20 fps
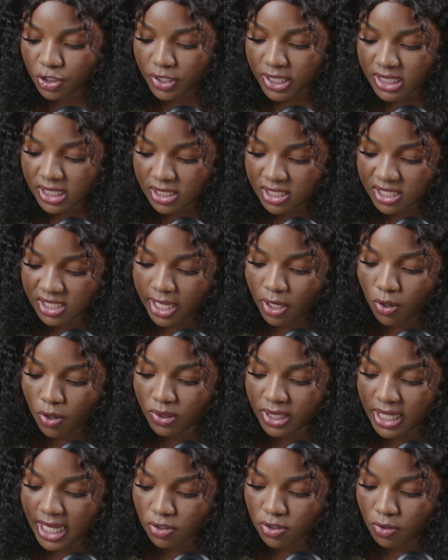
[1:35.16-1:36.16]
the
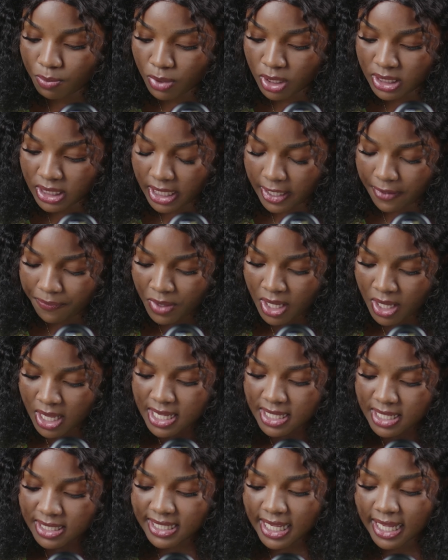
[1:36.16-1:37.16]
stakeholders on Monday,
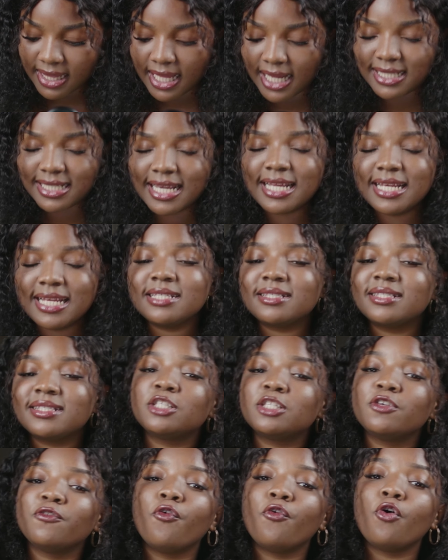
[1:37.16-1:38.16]
said that in his
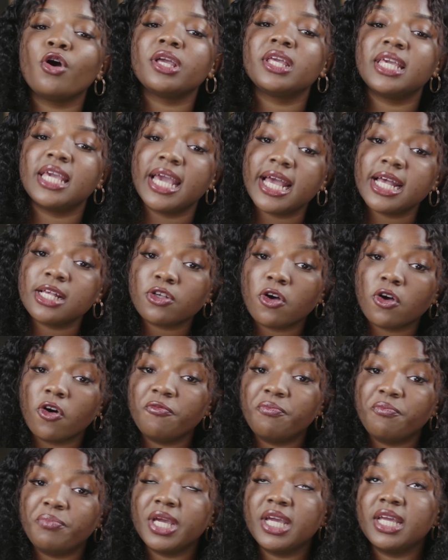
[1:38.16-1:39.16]
34 years of
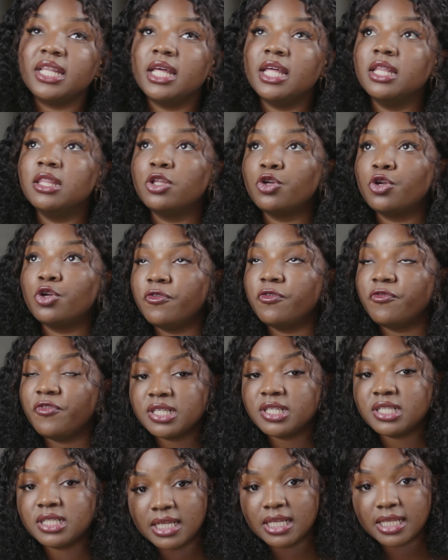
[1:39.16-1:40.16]
being in the
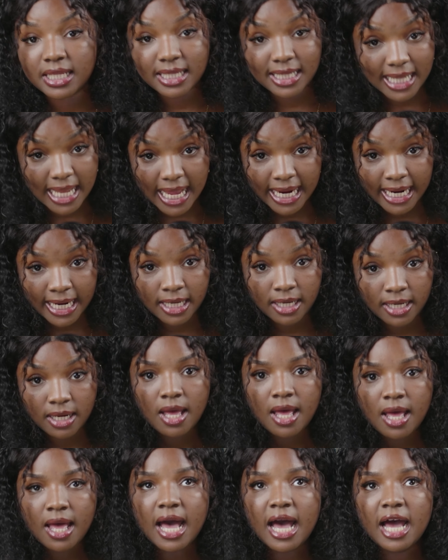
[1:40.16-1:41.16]
university line
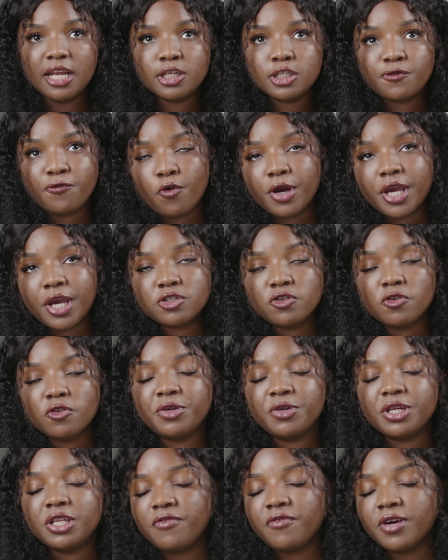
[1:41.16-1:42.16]
and his 4 years of being
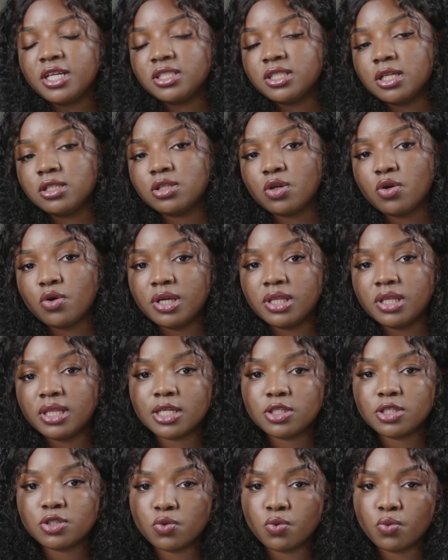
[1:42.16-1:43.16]
a Vice Chancellor in that
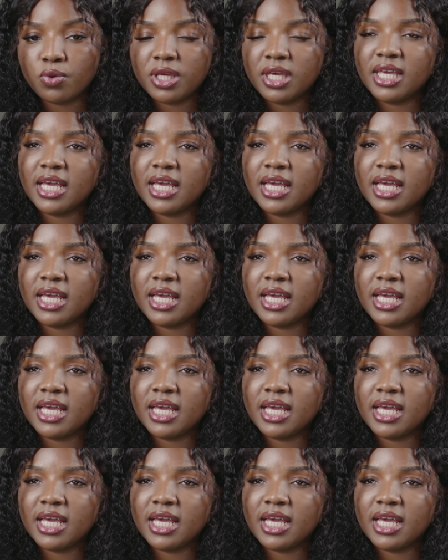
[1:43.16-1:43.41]
school, he had